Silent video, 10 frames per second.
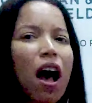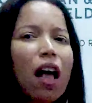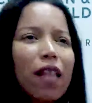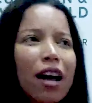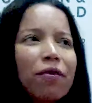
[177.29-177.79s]
A
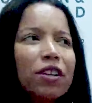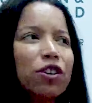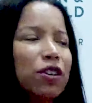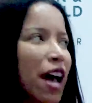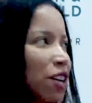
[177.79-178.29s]
lot of
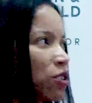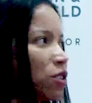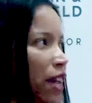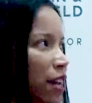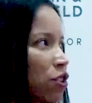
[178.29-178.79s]
international
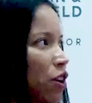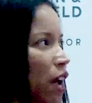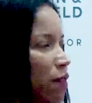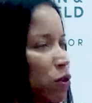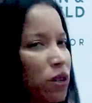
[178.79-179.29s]
tenants are
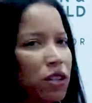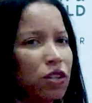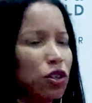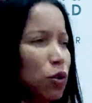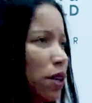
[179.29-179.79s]
kind of doing this
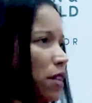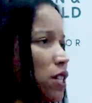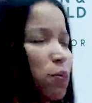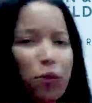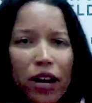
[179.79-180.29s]
doing
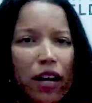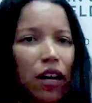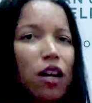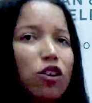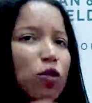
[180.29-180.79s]
this brick
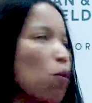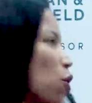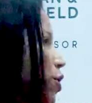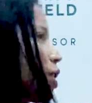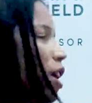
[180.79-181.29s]
to
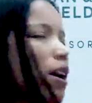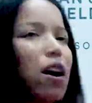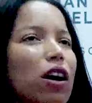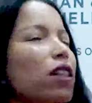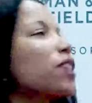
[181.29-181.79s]
mortar, a uh,
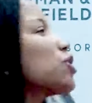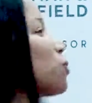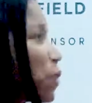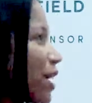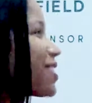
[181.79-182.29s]
uh clicks to
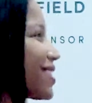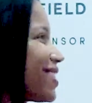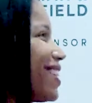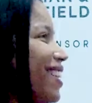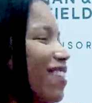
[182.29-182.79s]
bricks,
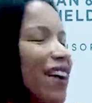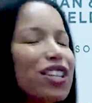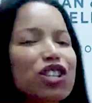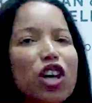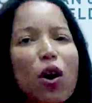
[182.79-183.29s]
yep.
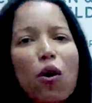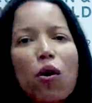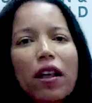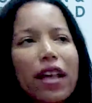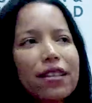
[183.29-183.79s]
right?
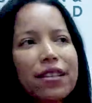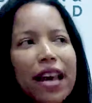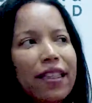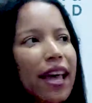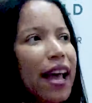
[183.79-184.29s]
So let's
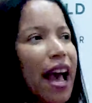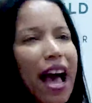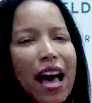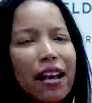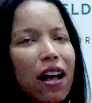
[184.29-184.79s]
say they
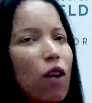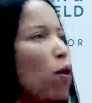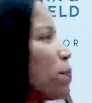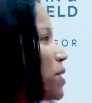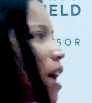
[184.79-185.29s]
had a
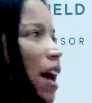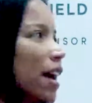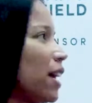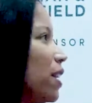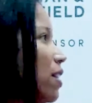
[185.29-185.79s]

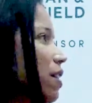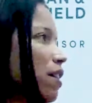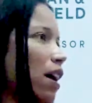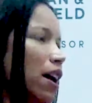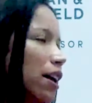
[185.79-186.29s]
website
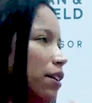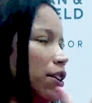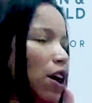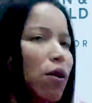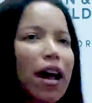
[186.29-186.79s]
and you
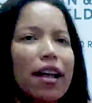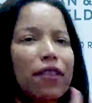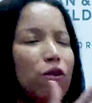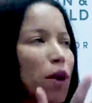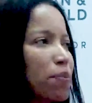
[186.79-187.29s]
know, and
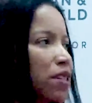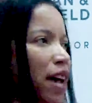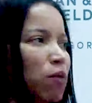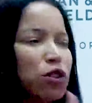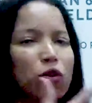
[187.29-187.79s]
their
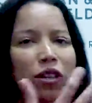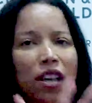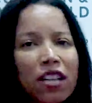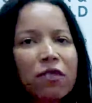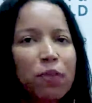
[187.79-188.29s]
website was doing
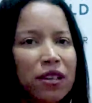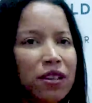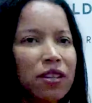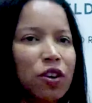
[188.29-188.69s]
tons of business.